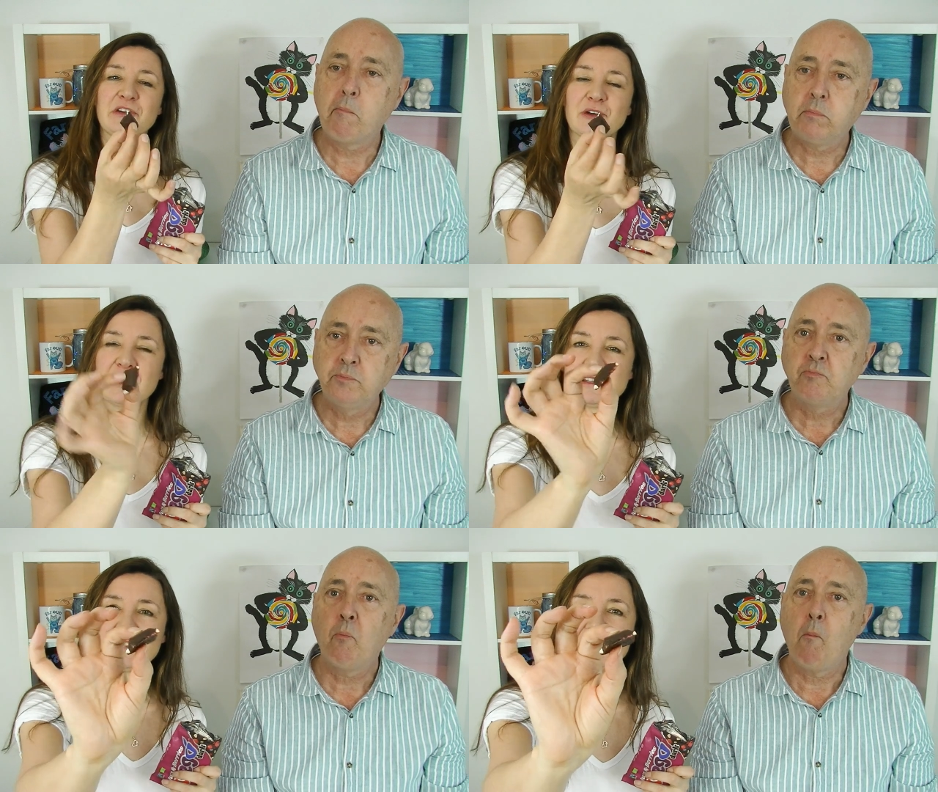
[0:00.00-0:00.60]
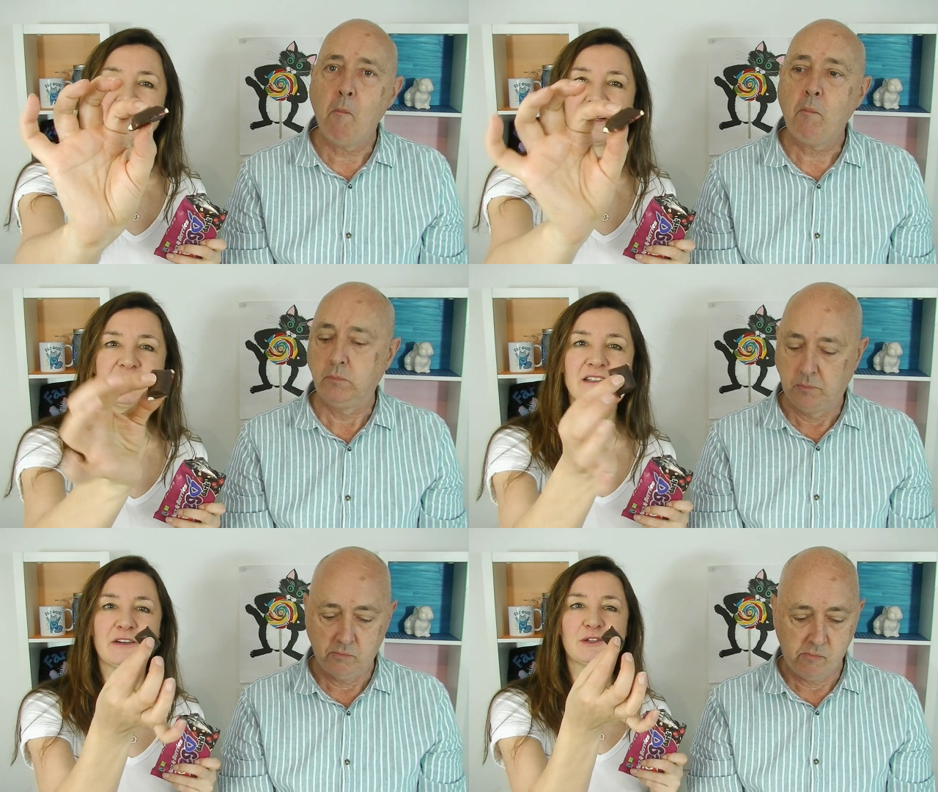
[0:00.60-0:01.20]
Speaker 1: you've got those little
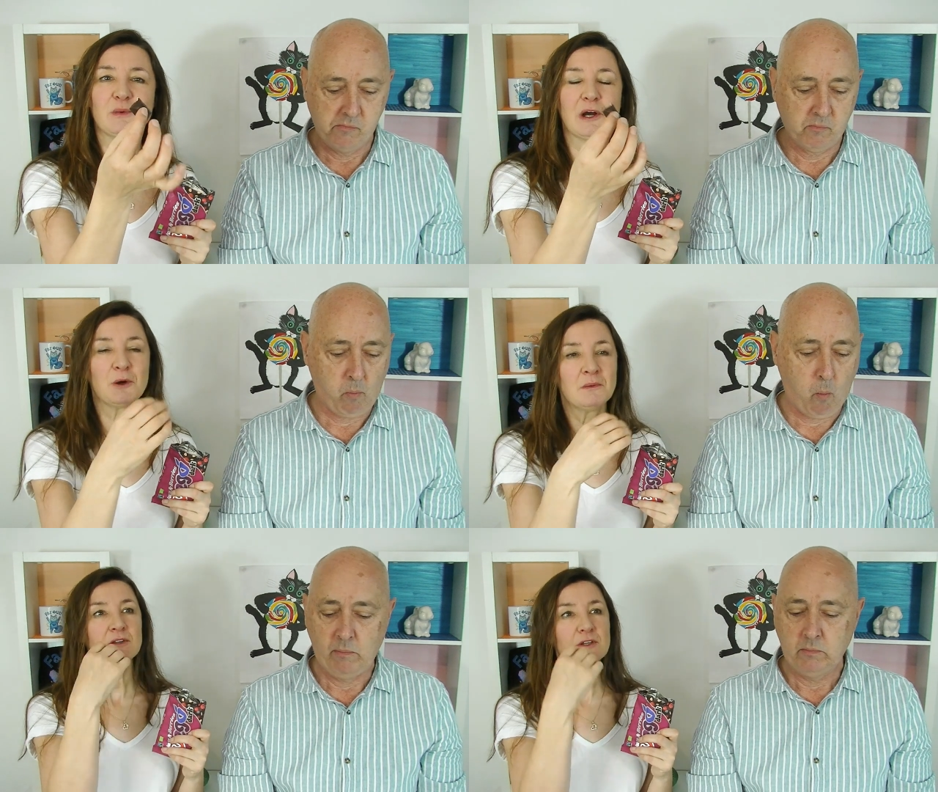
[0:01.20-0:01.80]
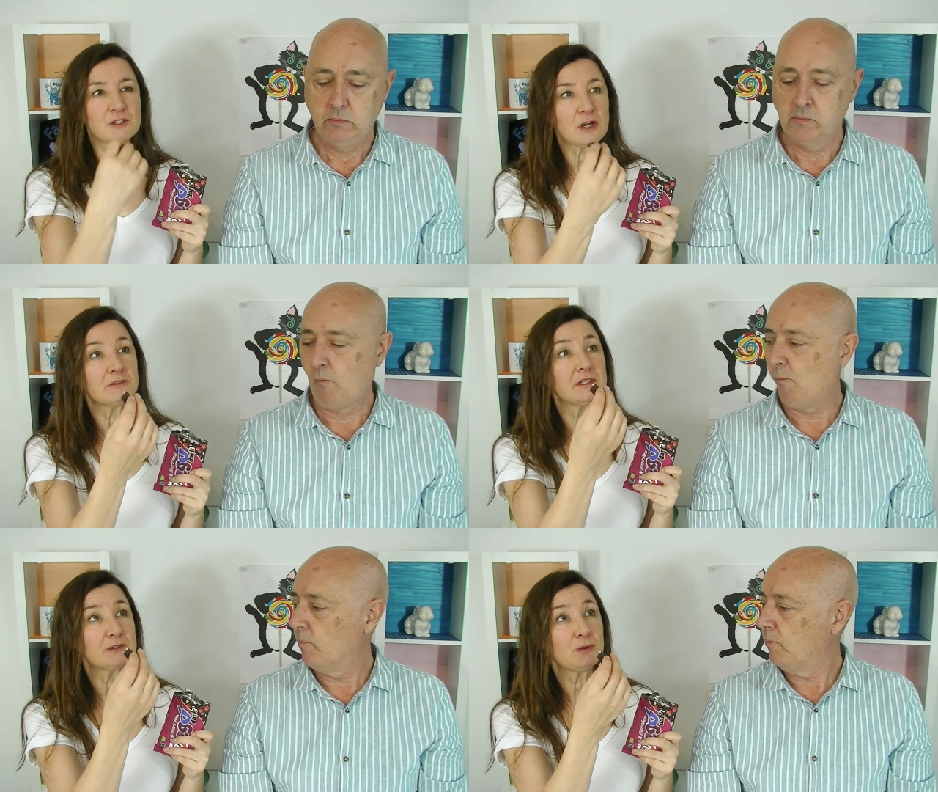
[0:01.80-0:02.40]
nuts in there as well. The
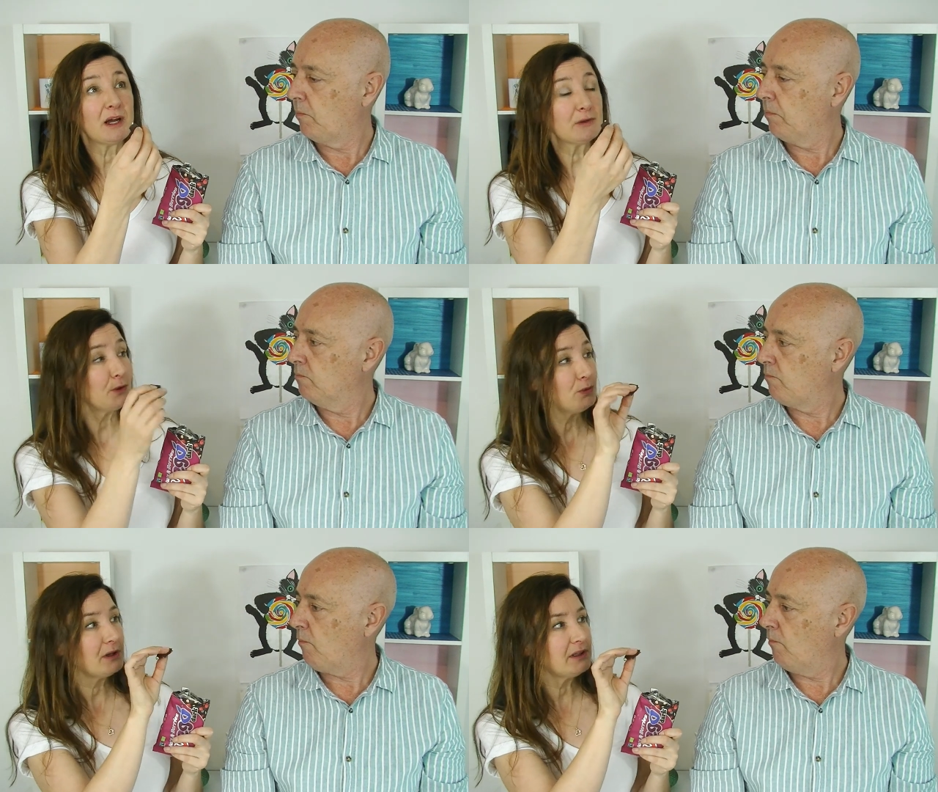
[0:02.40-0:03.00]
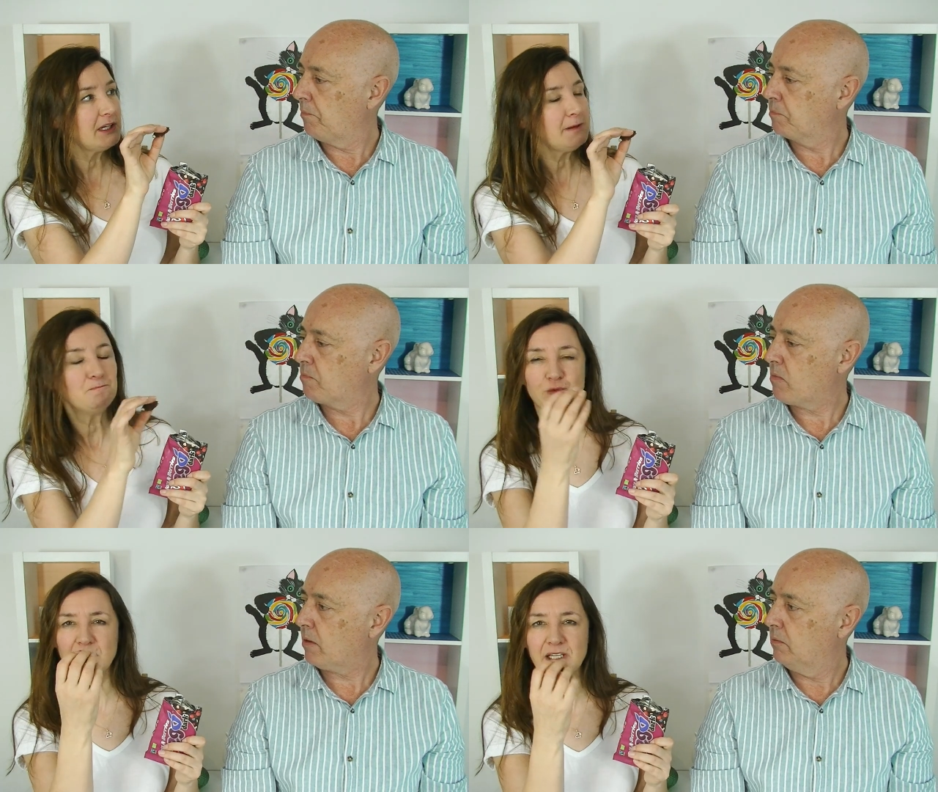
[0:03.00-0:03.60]
chocolate's quite good
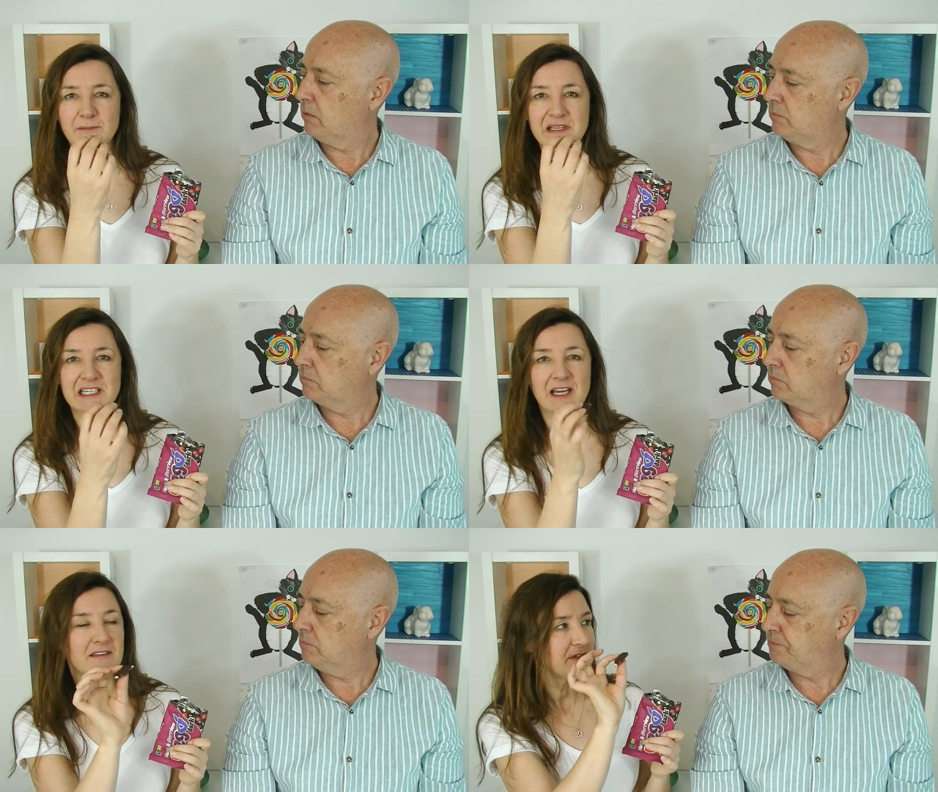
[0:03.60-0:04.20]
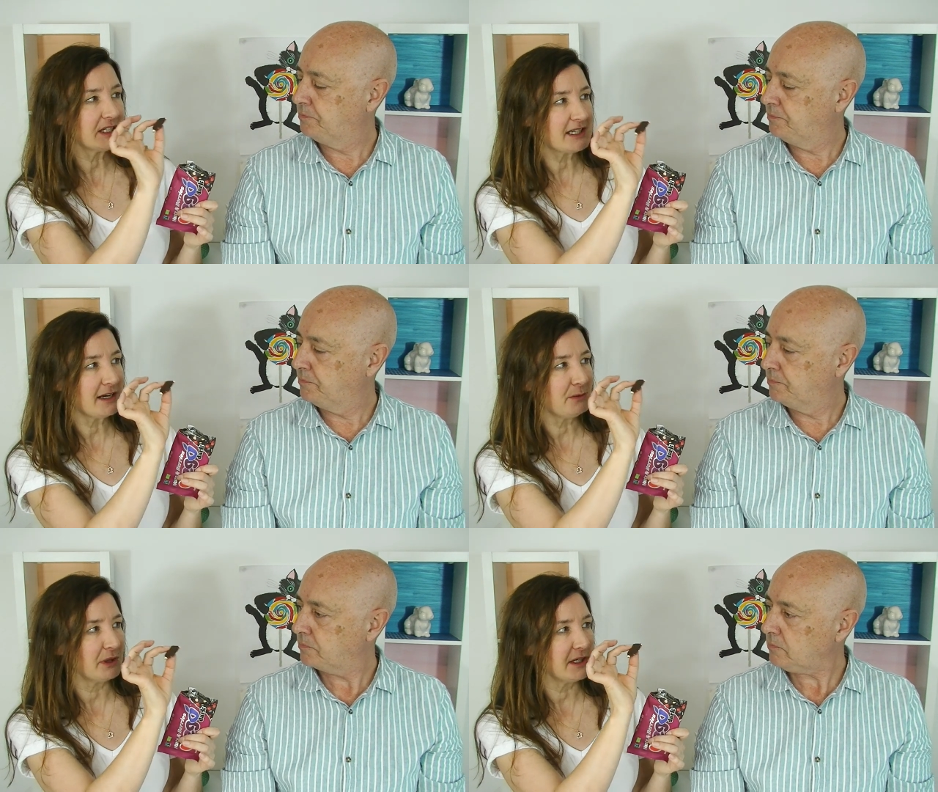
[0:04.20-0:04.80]
quality. Really bitter. Just
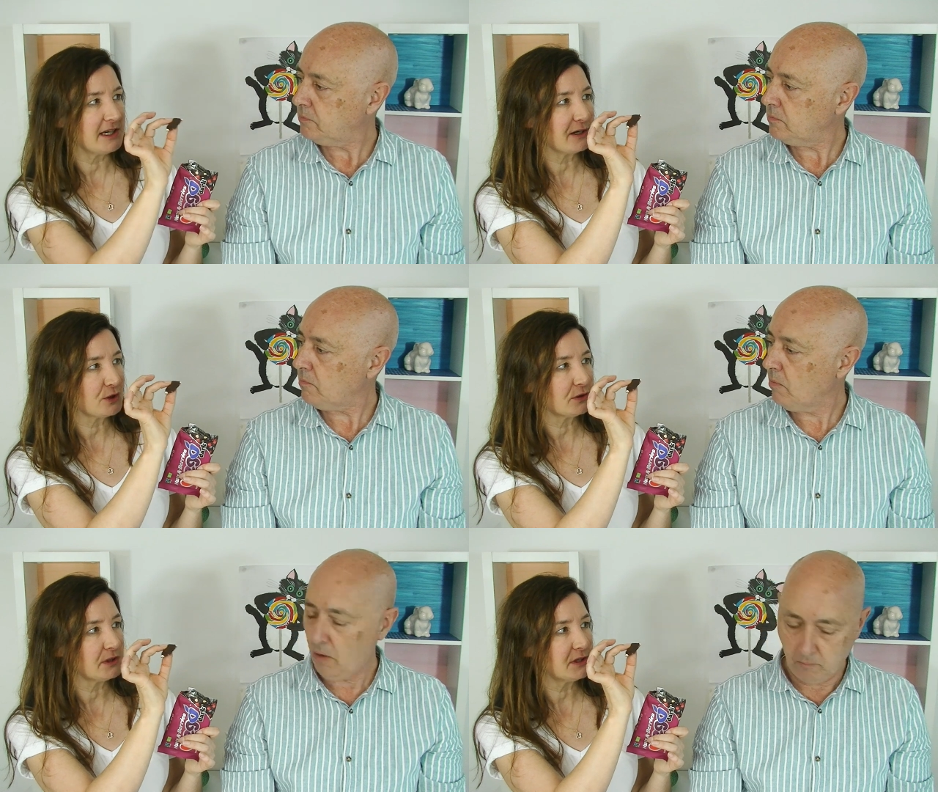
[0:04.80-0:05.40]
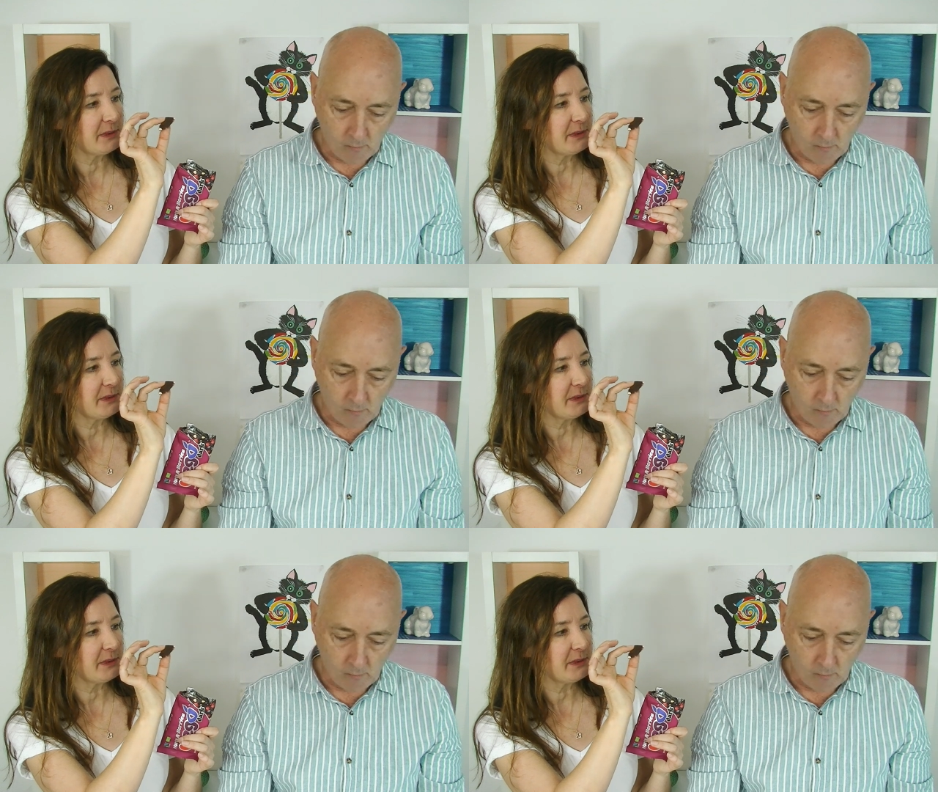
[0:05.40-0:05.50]
how you want a dark chocolate to